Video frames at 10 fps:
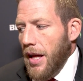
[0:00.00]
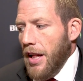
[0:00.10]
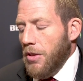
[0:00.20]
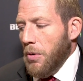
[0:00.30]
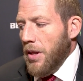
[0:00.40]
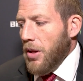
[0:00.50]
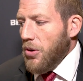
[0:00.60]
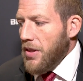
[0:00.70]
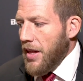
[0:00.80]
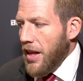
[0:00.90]
It's one of
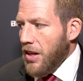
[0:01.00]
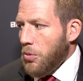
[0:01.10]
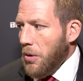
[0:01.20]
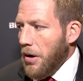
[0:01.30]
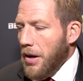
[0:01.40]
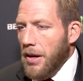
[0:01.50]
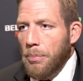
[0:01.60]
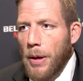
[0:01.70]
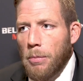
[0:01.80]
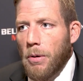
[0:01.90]
those things where
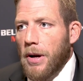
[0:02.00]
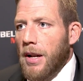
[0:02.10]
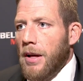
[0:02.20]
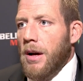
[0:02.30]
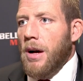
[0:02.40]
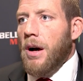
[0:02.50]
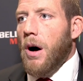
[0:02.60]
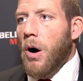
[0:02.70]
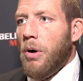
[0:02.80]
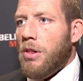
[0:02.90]
people are going to
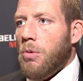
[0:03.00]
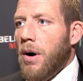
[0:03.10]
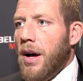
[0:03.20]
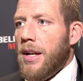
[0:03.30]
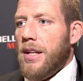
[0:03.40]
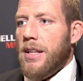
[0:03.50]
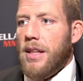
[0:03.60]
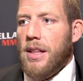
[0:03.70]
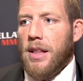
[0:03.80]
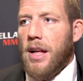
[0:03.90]
always want
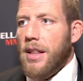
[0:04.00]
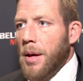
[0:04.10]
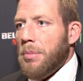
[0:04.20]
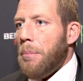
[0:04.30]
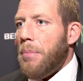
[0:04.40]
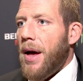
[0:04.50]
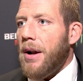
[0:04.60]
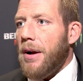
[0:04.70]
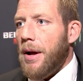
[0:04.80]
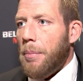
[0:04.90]
something
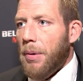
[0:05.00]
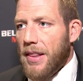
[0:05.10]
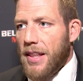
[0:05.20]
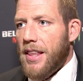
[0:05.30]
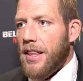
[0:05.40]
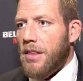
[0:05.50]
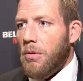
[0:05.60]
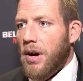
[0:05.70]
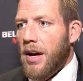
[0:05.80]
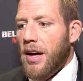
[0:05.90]
better, but this is
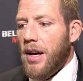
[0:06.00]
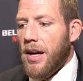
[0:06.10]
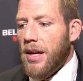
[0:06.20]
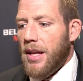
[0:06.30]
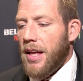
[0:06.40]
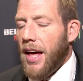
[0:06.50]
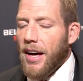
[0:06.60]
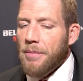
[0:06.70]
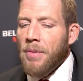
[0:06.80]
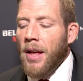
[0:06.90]
uh, hang
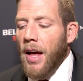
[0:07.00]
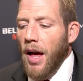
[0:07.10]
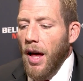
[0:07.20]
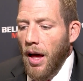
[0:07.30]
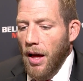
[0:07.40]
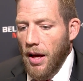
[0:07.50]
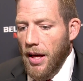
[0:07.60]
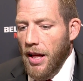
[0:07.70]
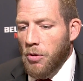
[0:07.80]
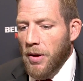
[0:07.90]
on.
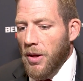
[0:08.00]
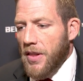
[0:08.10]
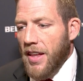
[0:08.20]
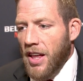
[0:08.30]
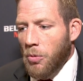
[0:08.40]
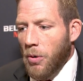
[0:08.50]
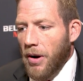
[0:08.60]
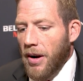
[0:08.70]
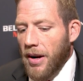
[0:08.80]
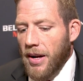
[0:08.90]
It's one of those things
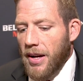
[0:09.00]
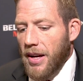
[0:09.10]
where